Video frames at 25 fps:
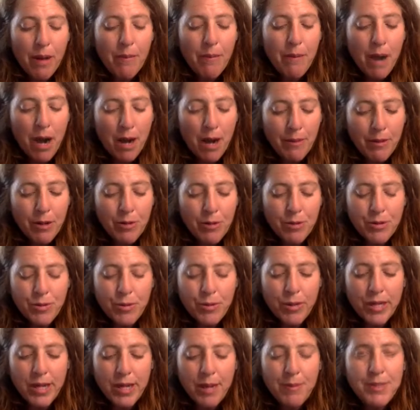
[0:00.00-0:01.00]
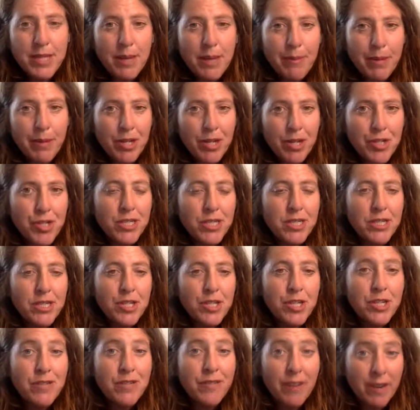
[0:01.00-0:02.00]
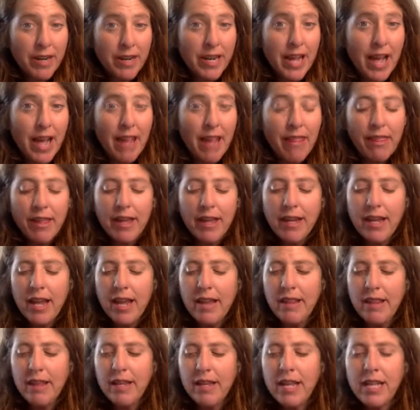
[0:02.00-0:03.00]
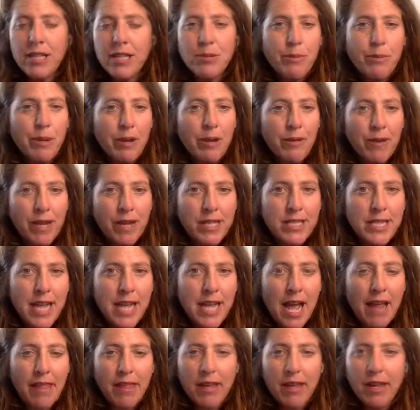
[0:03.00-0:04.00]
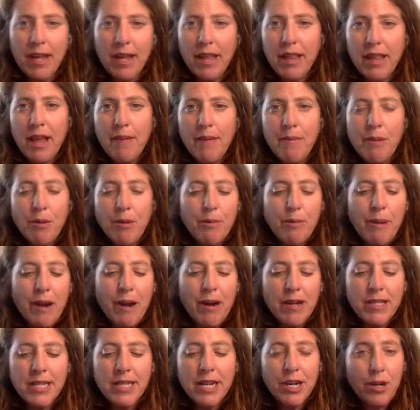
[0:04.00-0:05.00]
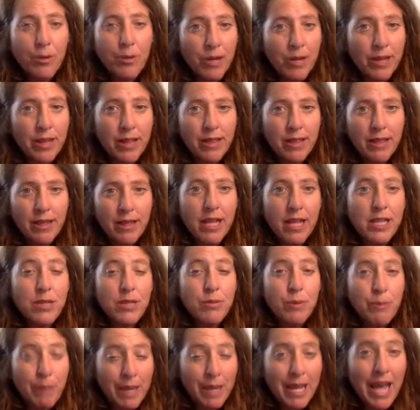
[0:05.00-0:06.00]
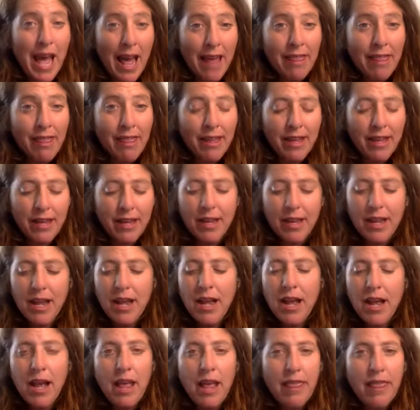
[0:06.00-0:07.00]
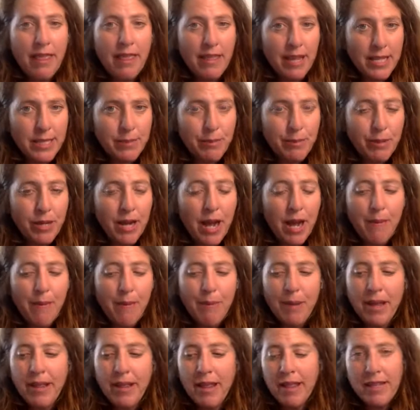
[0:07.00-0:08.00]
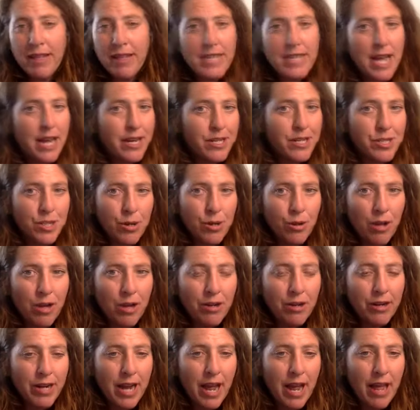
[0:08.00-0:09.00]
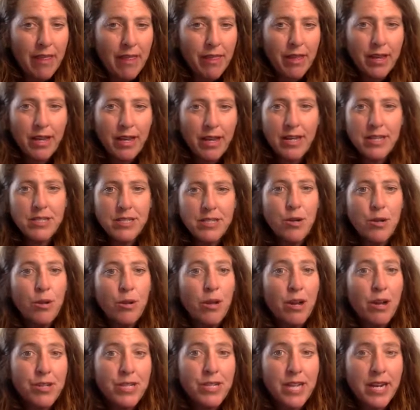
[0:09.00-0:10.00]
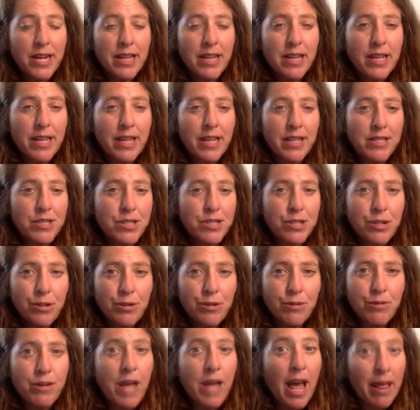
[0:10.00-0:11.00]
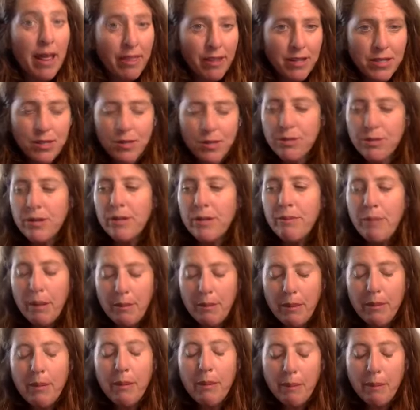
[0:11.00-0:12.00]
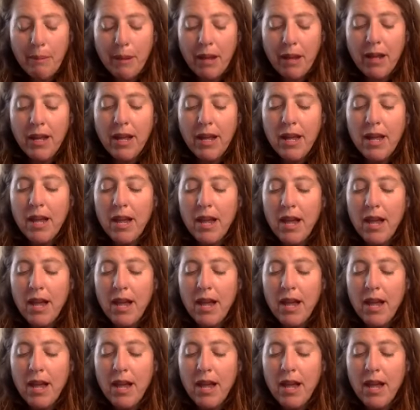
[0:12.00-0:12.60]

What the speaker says: a mom who was really upset because she's very Catholic, and the kids were being raised Catholic, and both parents had agreed that the kids would be Catholic, and then they split up, and then the dad is no longer Catholic and is no longer sending the kids to Catholic school, and blah, blah, blah, blah,